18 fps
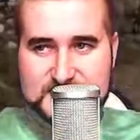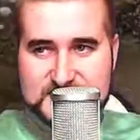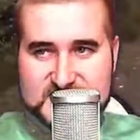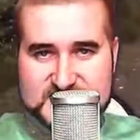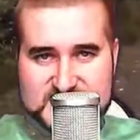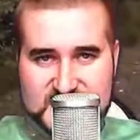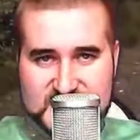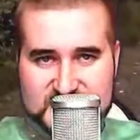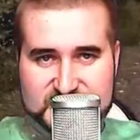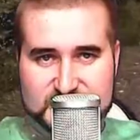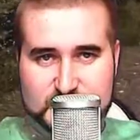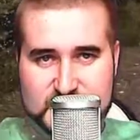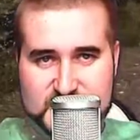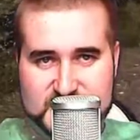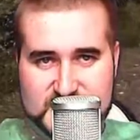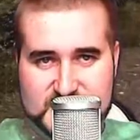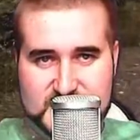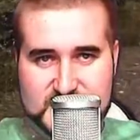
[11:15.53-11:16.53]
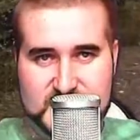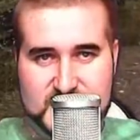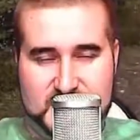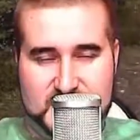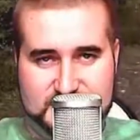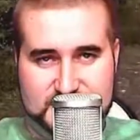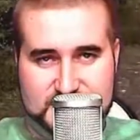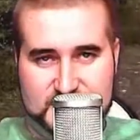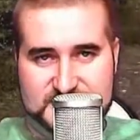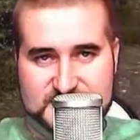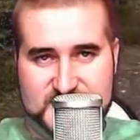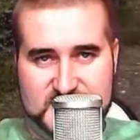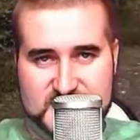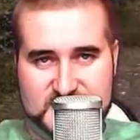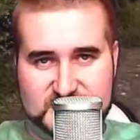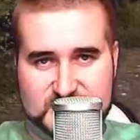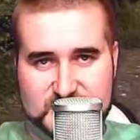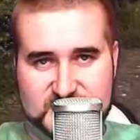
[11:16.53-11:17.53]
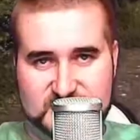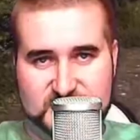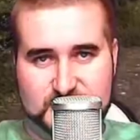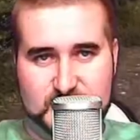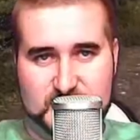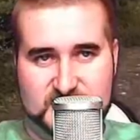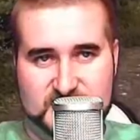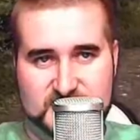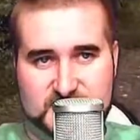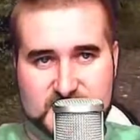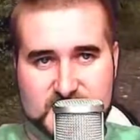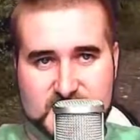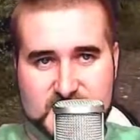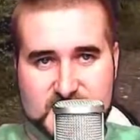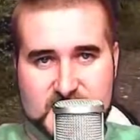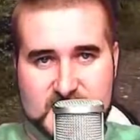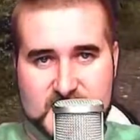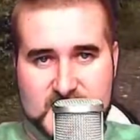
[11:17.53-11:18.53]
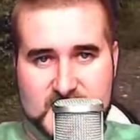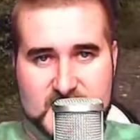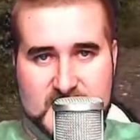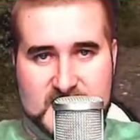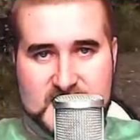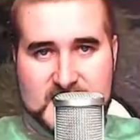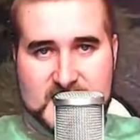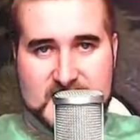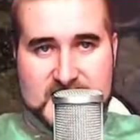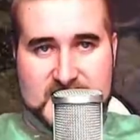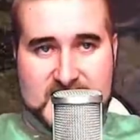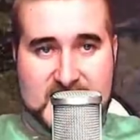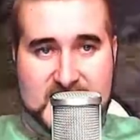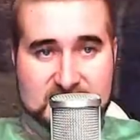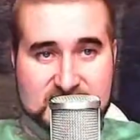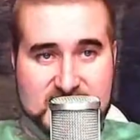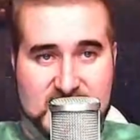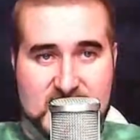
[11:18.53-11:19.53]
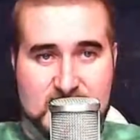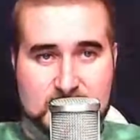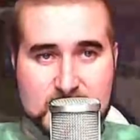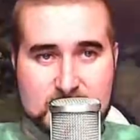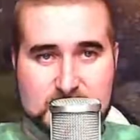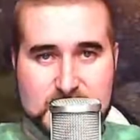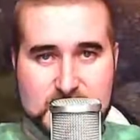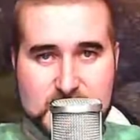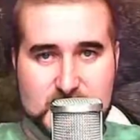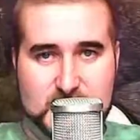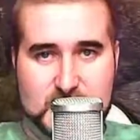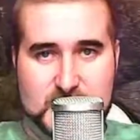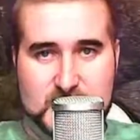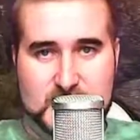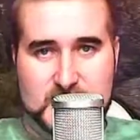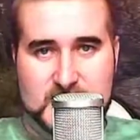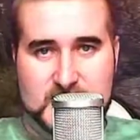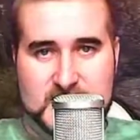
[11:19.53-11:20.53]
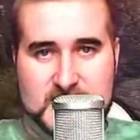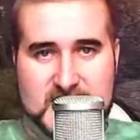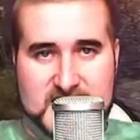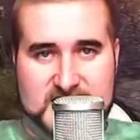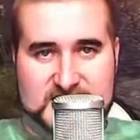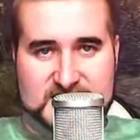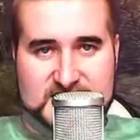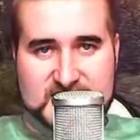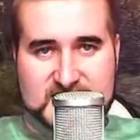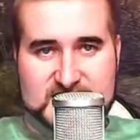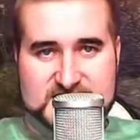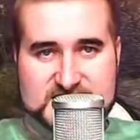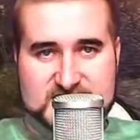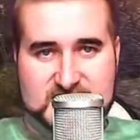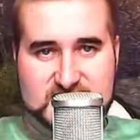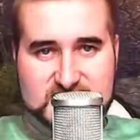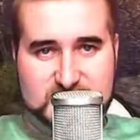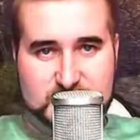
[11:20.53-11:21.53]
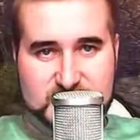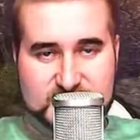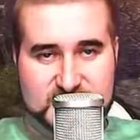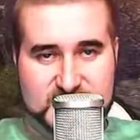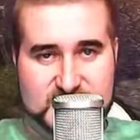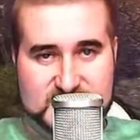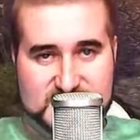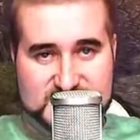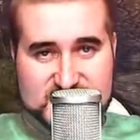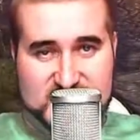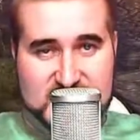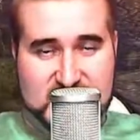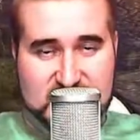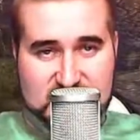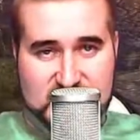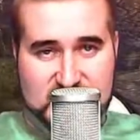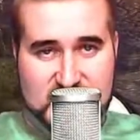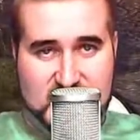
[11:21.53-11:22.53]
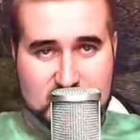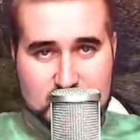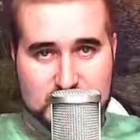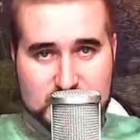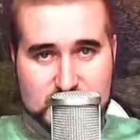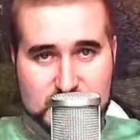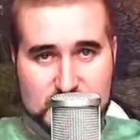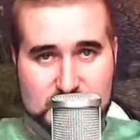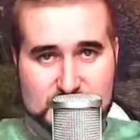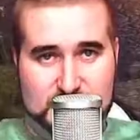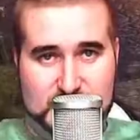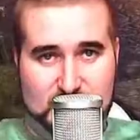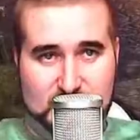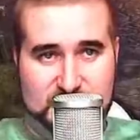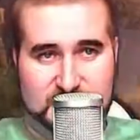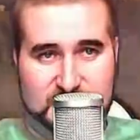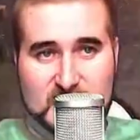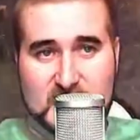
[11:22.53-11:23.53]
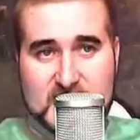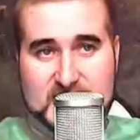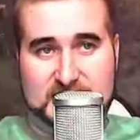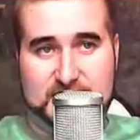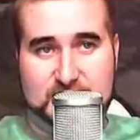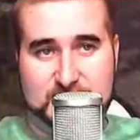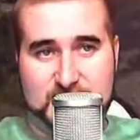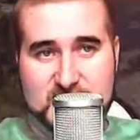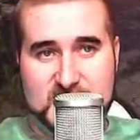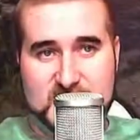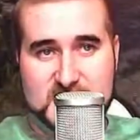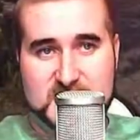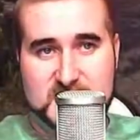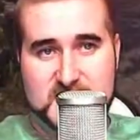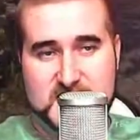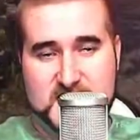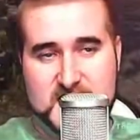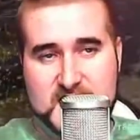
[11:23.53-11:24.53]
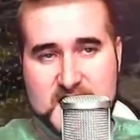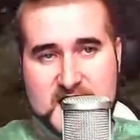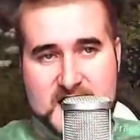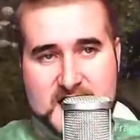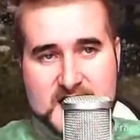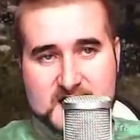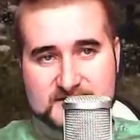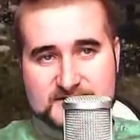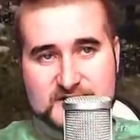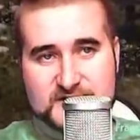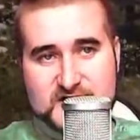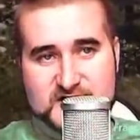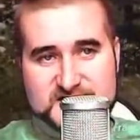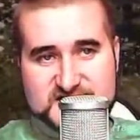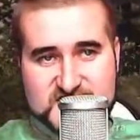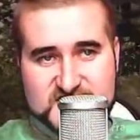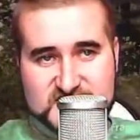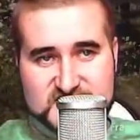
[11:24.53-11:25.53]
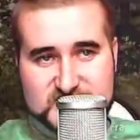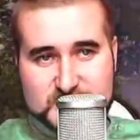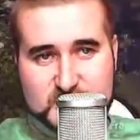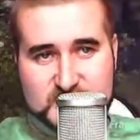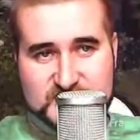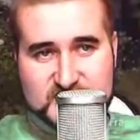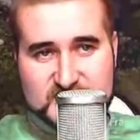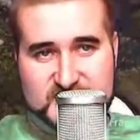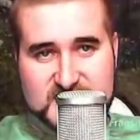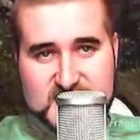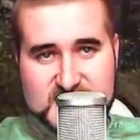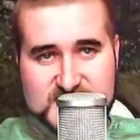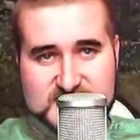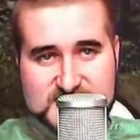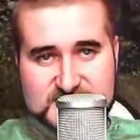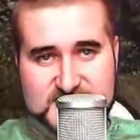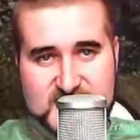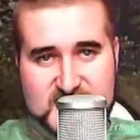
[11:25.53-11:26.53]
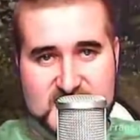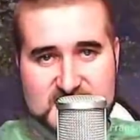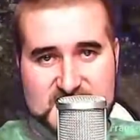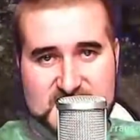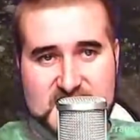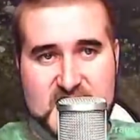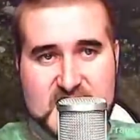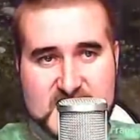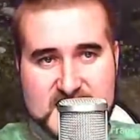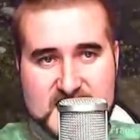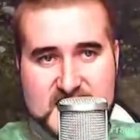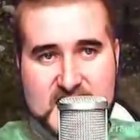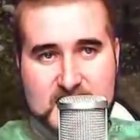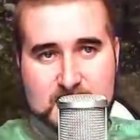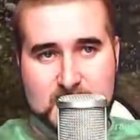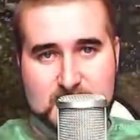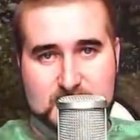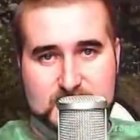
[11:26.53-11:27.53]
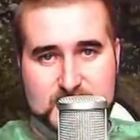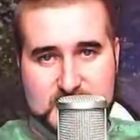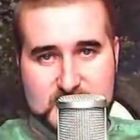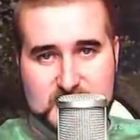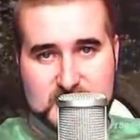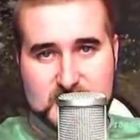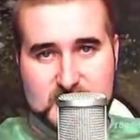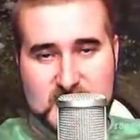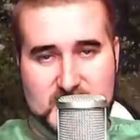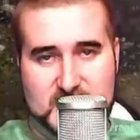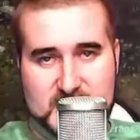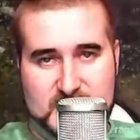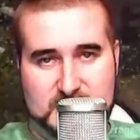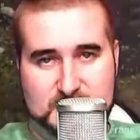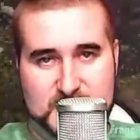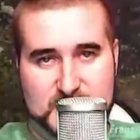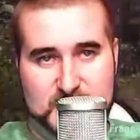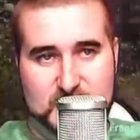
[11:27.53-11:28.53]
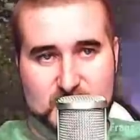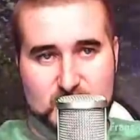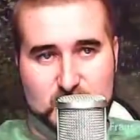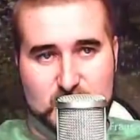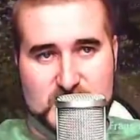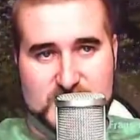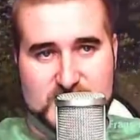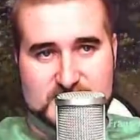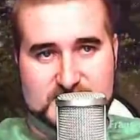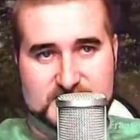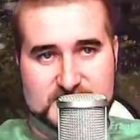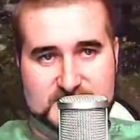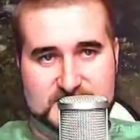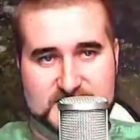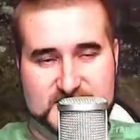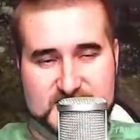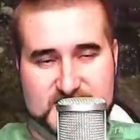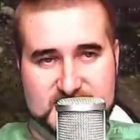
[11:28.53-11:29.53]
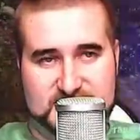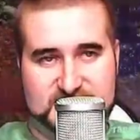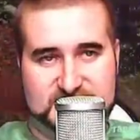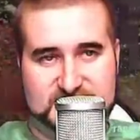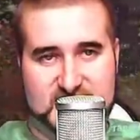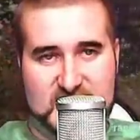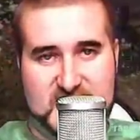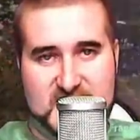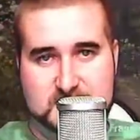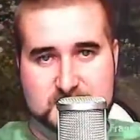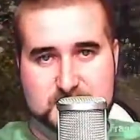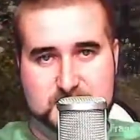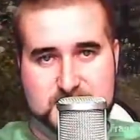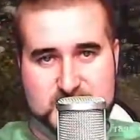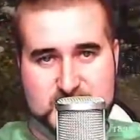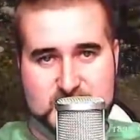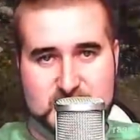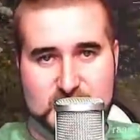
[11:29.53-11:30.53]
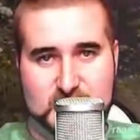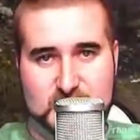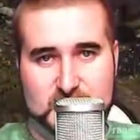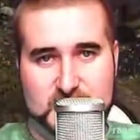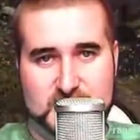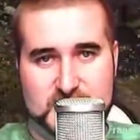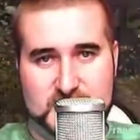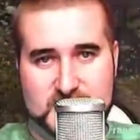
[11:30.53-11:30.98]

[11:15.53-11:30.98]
the tests we did, our first test was with a heavy armor build. Our second test was against a heavy armor build but with high crit. And our third test was against a light armor build with the same build